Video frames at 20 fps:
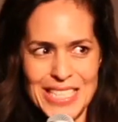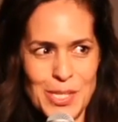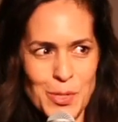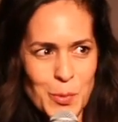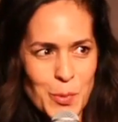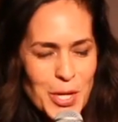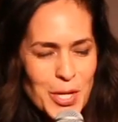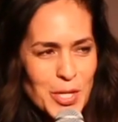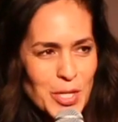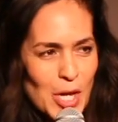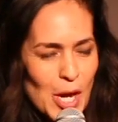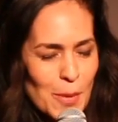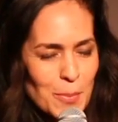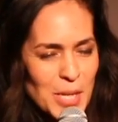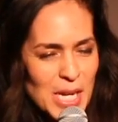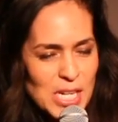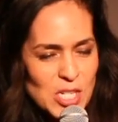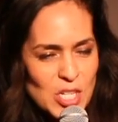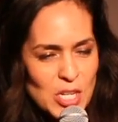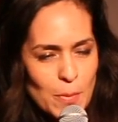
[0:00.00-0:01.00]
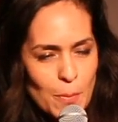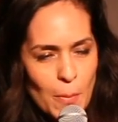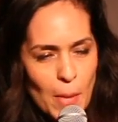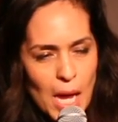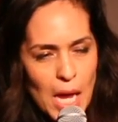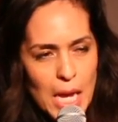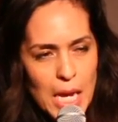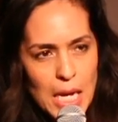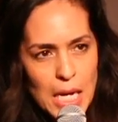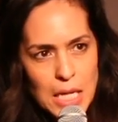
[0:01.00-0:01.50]
a weird combination.
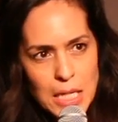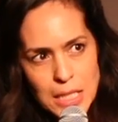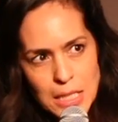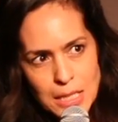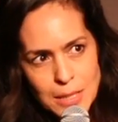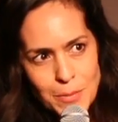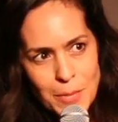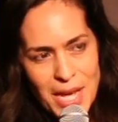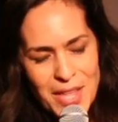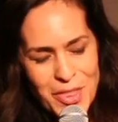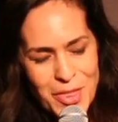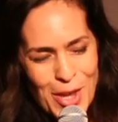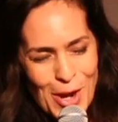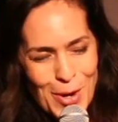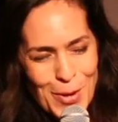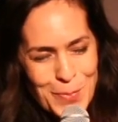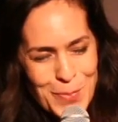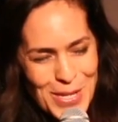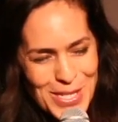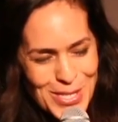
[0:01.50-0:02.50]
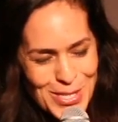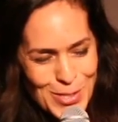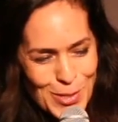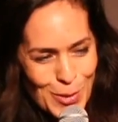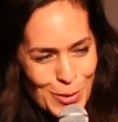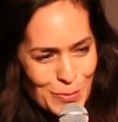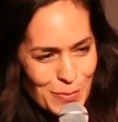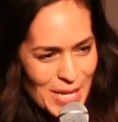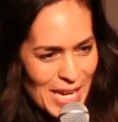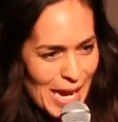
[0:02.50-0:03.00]
My therapist
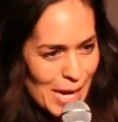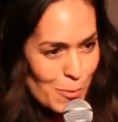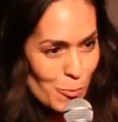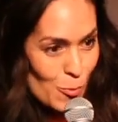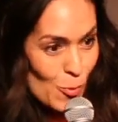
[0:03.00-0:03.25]
told me I